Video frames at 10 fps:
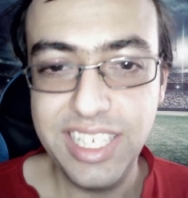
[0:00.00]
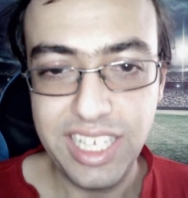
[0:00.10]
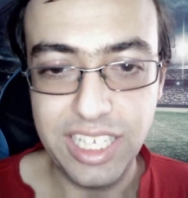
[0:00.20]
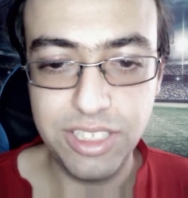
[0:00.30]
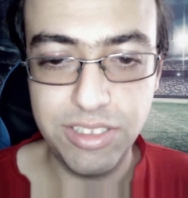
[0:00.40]

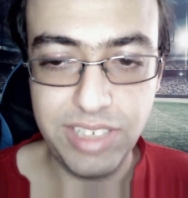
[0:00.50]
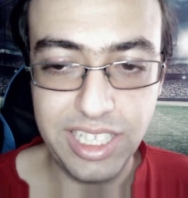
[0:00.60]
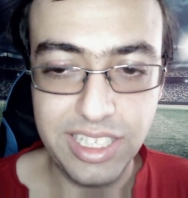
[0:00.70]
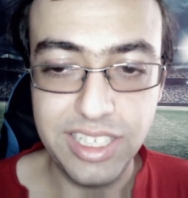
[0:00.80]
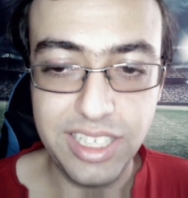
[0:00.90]

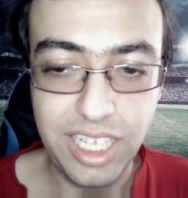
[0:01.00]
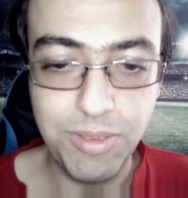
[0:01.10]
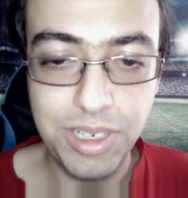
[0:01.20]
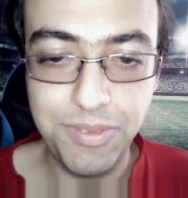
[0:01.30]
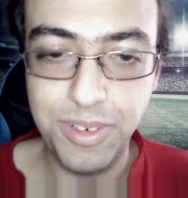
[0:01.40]
including the
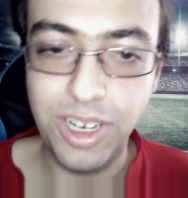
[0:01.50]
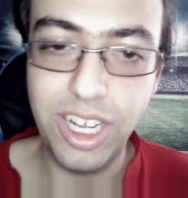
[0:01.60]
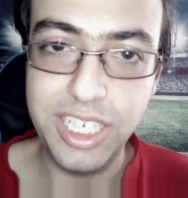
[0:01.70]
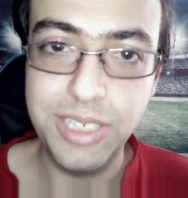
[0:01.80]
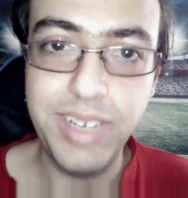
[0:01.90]
one for
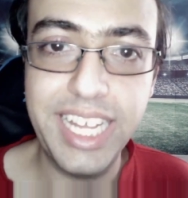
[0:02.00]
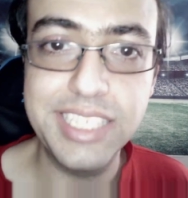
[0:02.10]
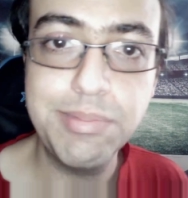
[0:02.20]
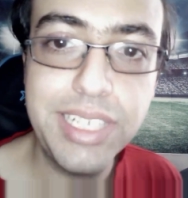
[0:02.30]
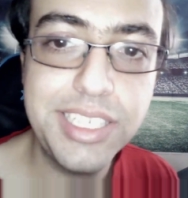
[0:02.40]
audio as
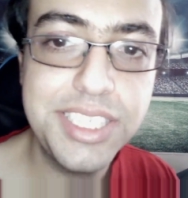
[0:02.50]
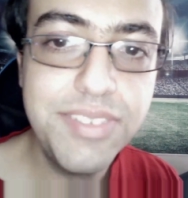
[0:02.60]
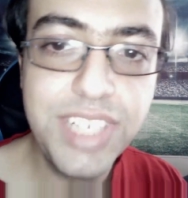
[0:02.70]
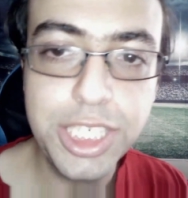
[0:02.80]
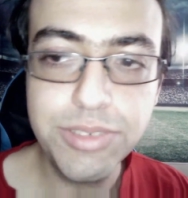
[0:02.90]
well as the
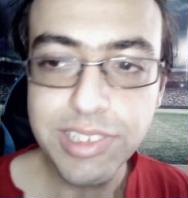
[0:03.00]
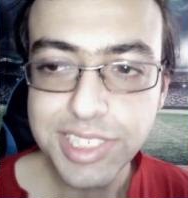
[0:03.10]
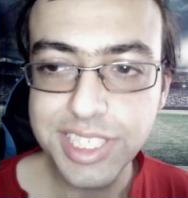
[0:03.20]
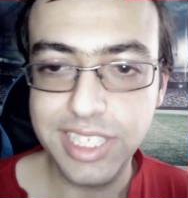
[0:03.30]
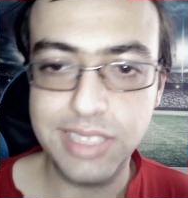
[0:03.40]

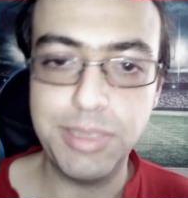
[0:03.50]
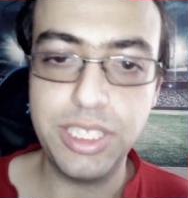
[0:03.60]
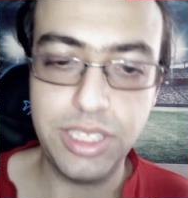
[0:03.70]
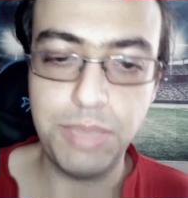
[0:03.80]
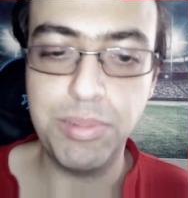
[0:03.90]
visuals,
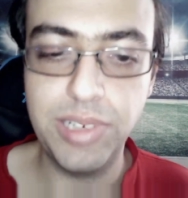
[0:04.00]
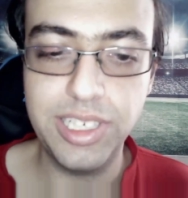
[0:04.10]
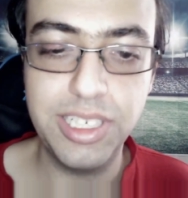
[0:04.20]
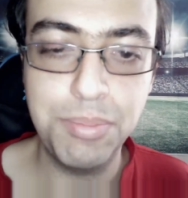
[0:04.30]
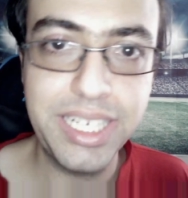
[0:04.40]
especially putting on
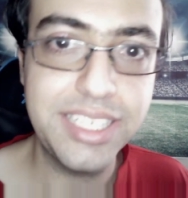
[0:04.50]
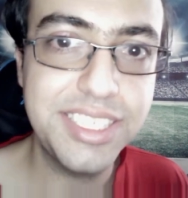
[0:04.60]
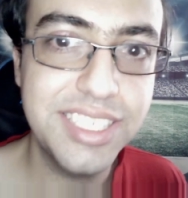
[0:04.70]
a mask,